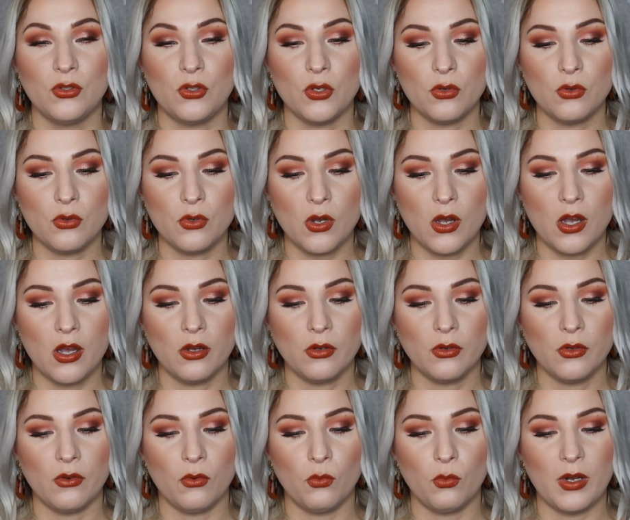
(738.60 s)

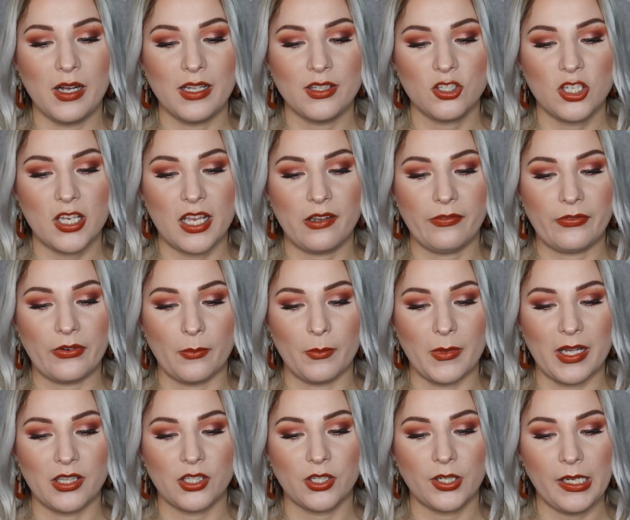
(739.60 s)
duo, 1 shade from
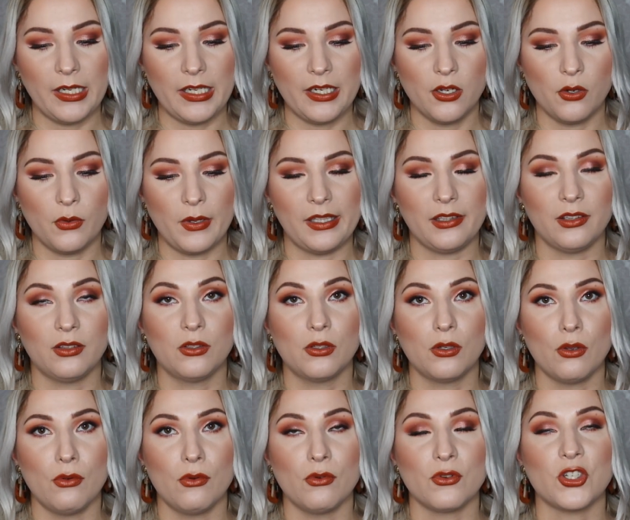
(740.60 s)
my trio, and
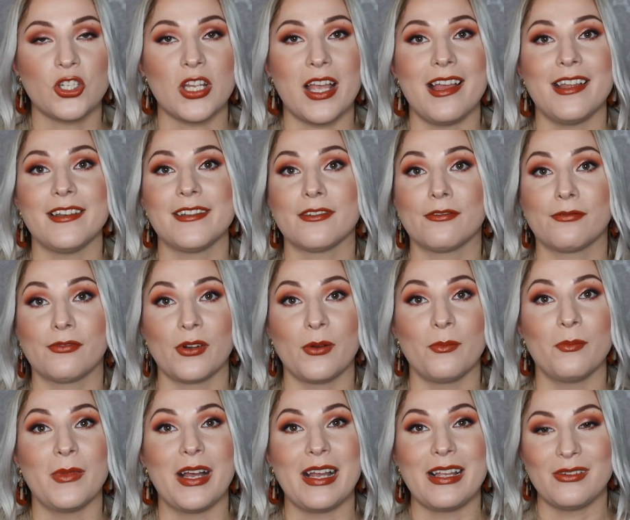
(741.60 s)
2 shades
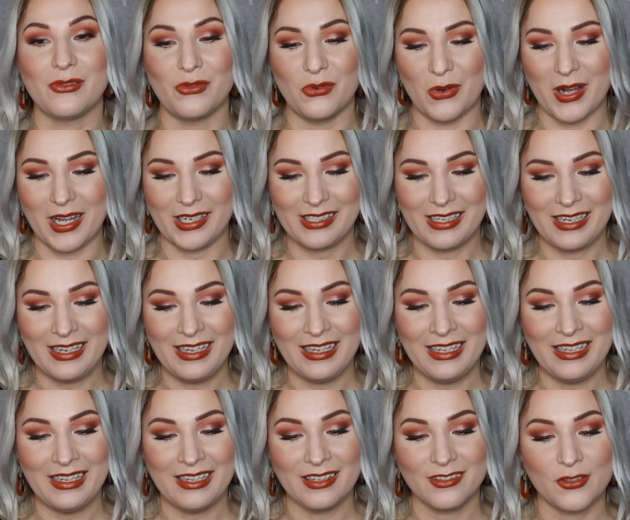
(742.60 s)
from my gouache.
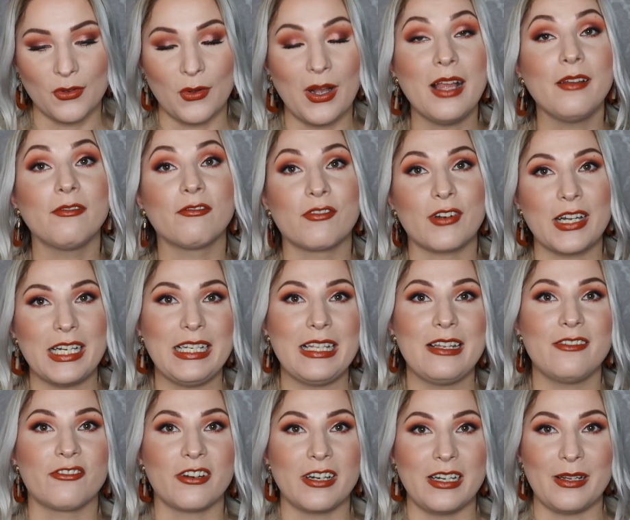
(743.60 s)
So I'm
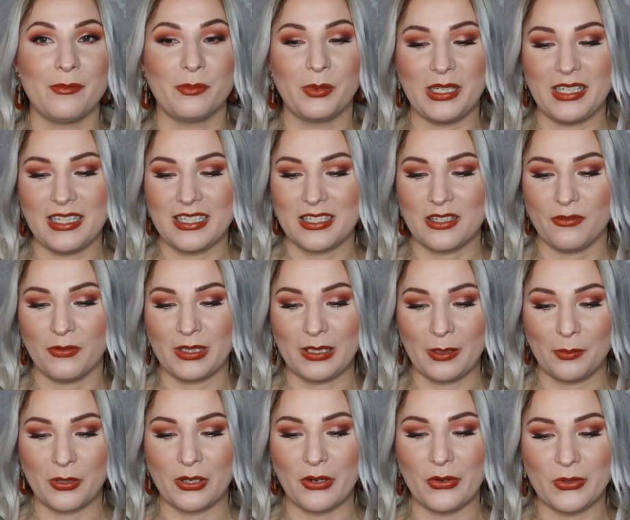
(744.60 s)
really pleased with
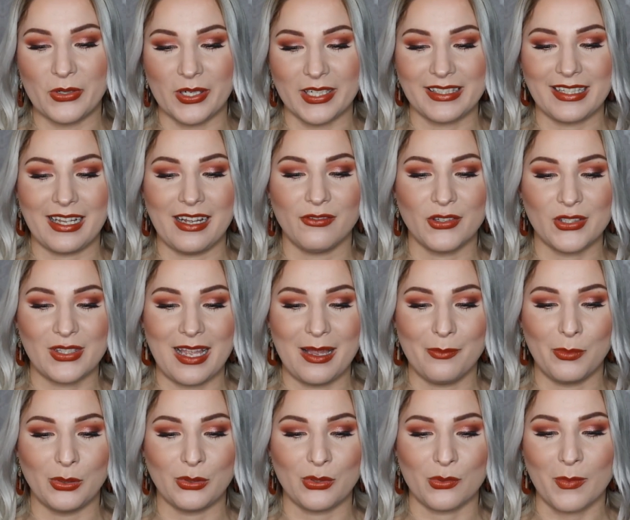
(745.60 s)
the progress I was
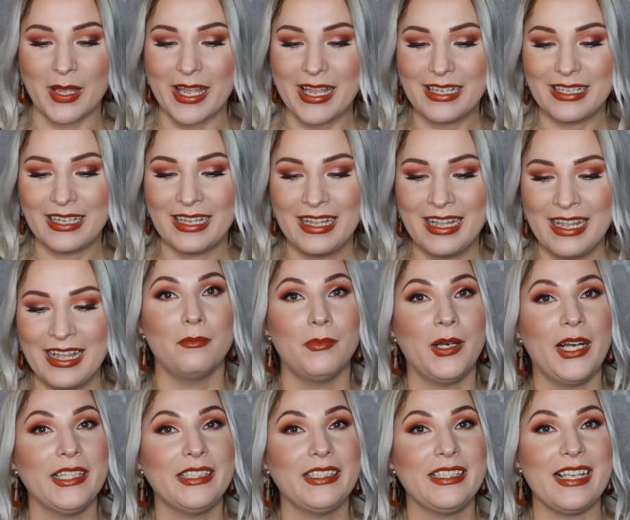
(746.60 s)
able to make.
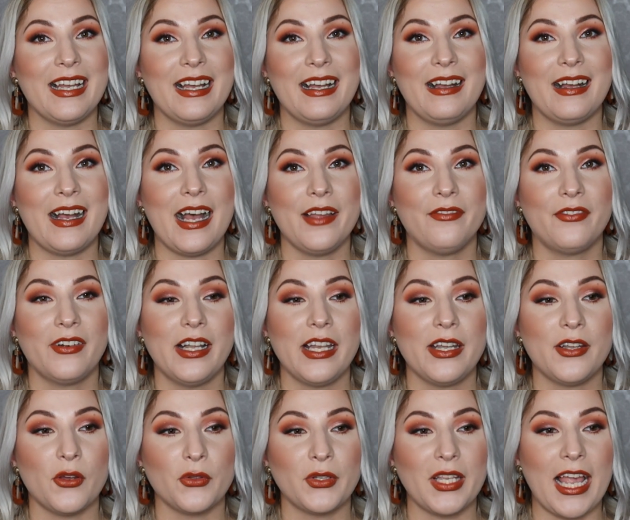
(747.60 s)
But yeah, I
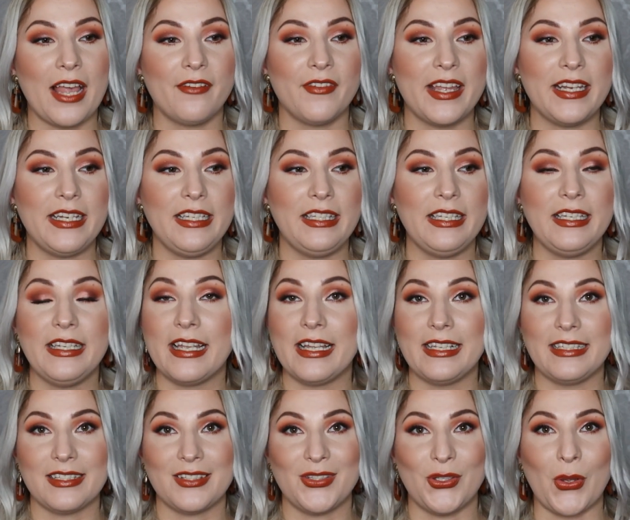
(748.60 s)
really don't have anything
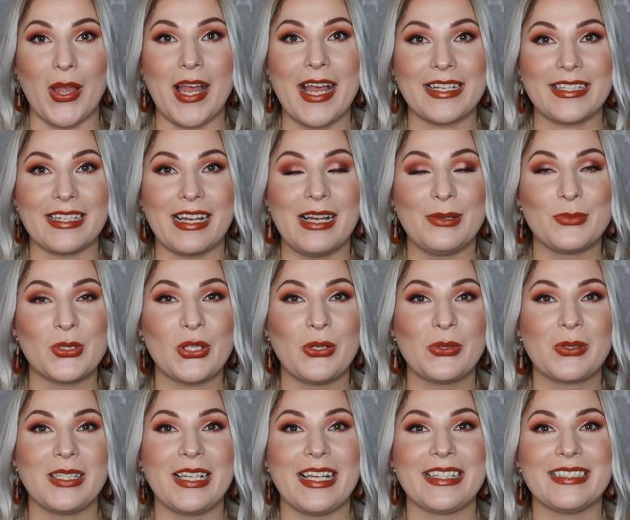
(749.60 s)
else to add. I'm
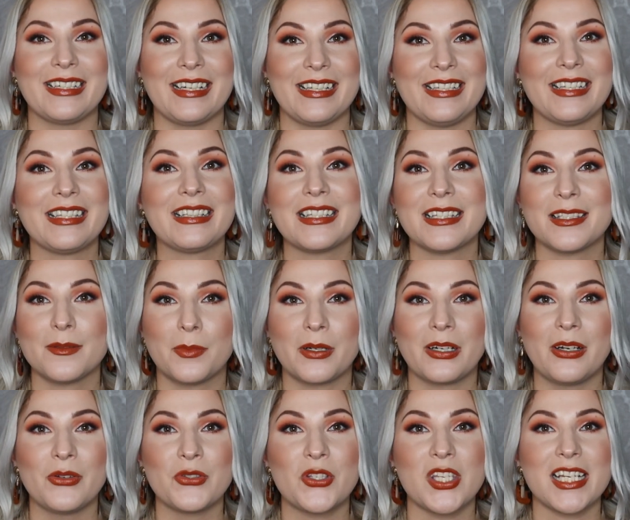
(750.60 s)
so glad I did this
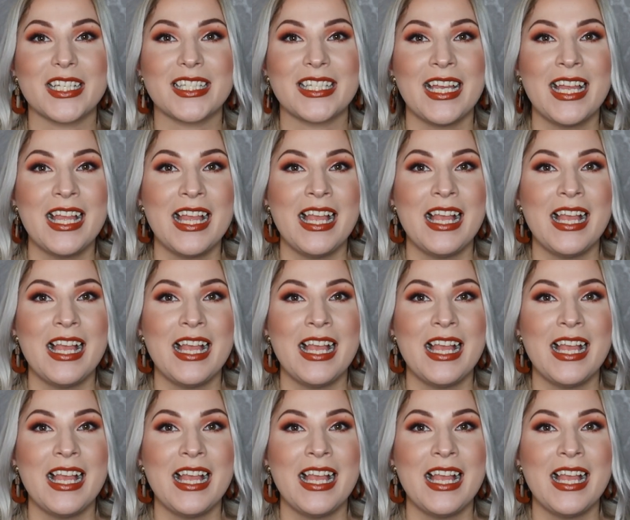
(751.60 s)
project.